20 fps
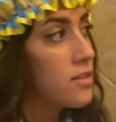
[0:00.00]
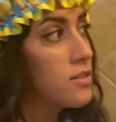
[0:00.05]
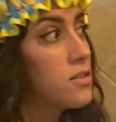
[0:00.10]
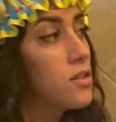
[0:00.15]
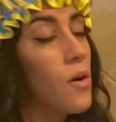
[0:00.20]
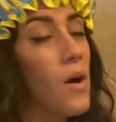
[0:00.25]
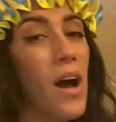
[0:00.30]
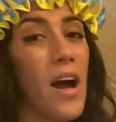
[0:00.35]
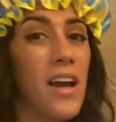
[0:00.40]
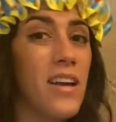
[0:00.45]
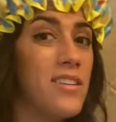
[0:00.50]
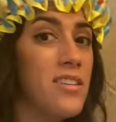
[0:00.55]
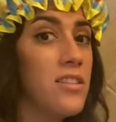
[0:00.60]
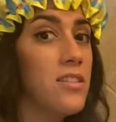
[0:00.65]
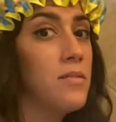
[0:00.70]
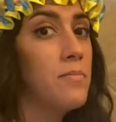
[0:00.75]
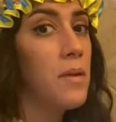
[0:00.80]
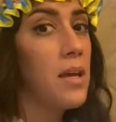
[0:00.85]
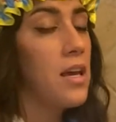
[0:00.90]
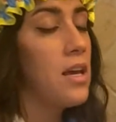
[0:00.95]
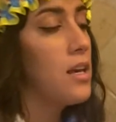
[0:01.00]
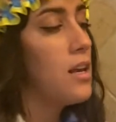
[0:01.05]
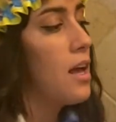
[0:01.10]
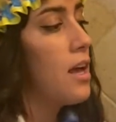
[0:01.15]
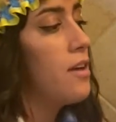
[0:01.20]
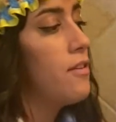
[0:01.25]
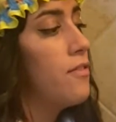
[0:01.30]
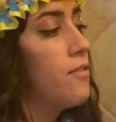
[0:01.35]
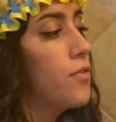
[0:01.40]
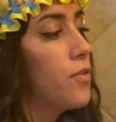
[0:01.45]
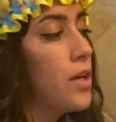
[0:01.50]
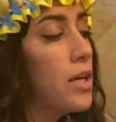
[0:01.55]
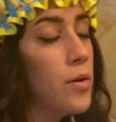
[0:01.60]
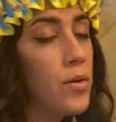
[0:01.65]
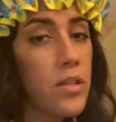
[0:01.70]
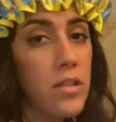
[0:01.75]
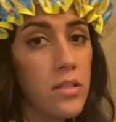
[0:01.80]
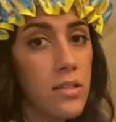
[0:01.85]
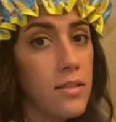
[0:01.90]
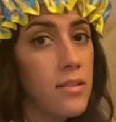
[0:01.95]
so I just made a
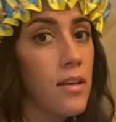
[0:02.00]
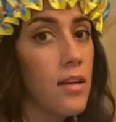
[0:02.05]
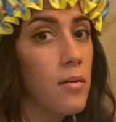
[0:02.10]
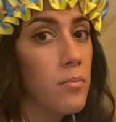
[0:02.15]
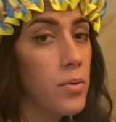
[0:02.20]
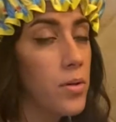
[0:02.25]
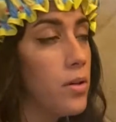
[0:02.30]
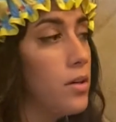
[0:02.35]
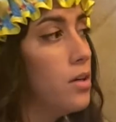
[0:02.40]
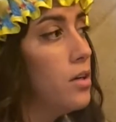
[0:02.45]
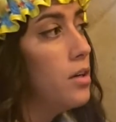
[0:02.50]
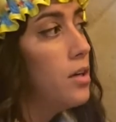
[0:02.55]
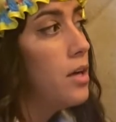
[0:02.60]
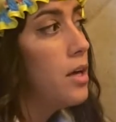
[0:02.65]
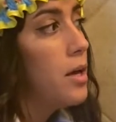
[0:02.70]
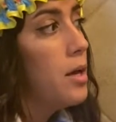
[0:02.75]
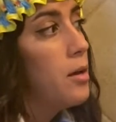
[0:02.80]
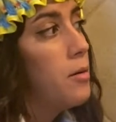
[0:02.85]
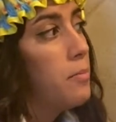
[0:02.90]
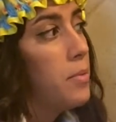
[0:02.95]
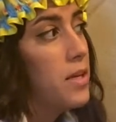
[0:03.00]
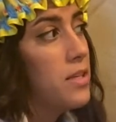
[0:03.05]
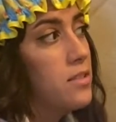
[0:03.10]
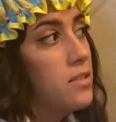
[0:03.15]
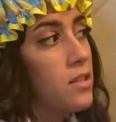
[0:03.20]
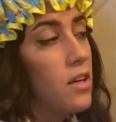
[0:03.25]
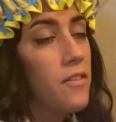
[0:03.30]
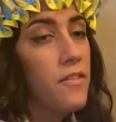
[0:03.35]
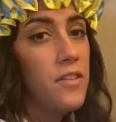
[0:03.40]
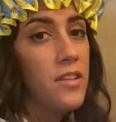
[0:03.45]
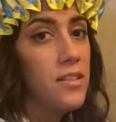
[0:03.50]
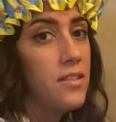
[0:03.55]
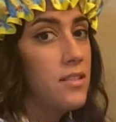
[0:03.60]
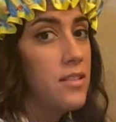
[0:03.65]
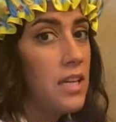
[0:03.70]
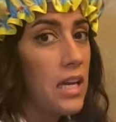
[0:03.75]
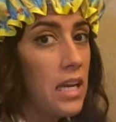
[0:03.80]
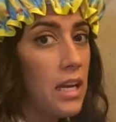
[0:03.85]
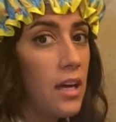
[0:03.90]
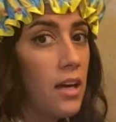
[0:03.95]
frequency table based off this
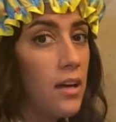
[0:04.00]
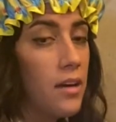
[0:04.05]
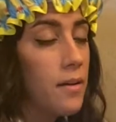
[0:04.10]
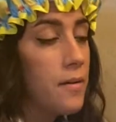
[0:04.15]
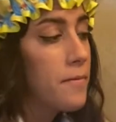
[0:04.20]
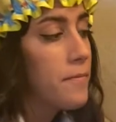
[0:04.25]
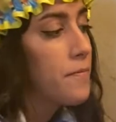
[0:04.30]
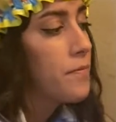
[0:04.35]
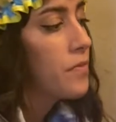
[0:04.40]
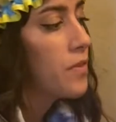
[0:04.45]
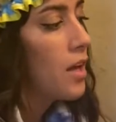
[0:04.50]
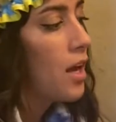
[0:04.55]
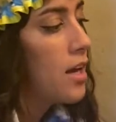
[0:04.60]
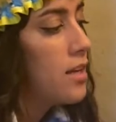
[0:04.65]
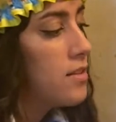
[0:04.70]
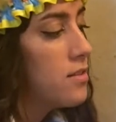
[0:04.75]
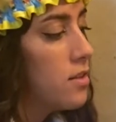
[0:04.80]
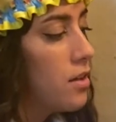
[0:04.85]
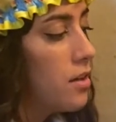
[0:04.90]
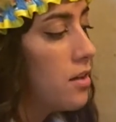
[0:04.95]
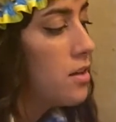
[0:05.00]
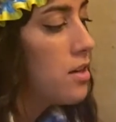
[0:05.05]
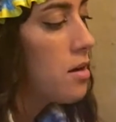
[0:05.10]
data. I saw the